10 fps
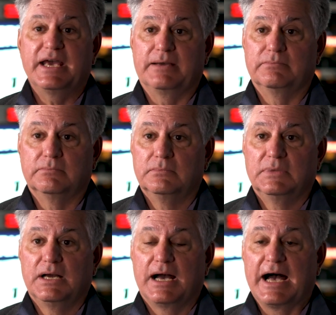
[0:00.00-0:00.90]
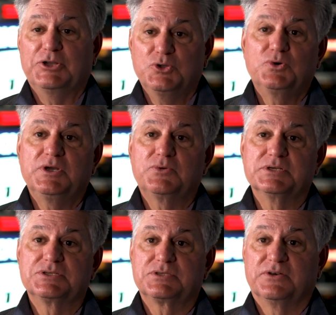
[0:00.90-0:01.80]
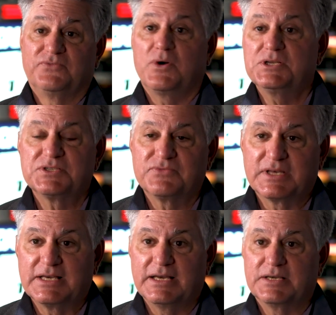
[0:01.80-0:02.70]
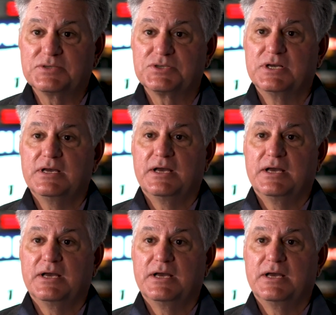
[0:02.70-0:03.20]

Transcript: game. I knew he was the voice of the Kings,